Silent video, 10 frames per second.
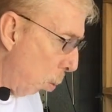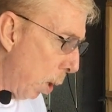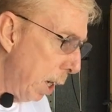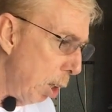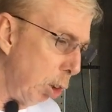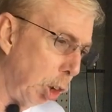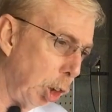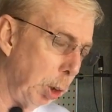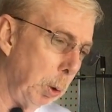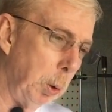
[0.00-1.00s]
used
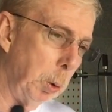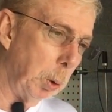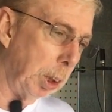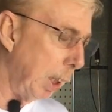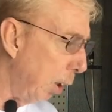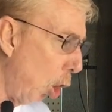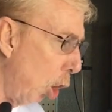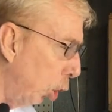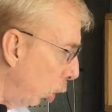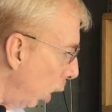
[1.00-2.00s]
to send our
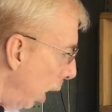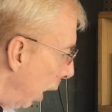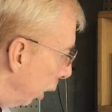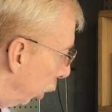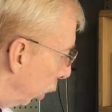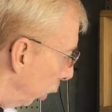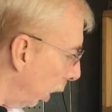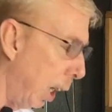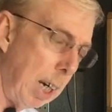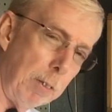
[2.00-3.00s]
trash to the
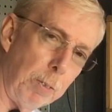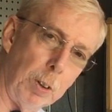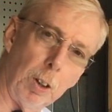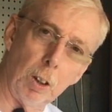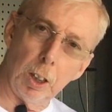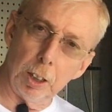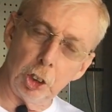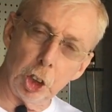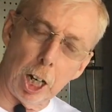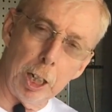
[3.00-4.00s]
landfill, and
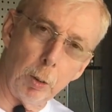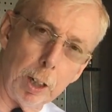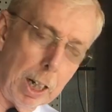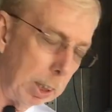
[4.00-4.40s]
China would actually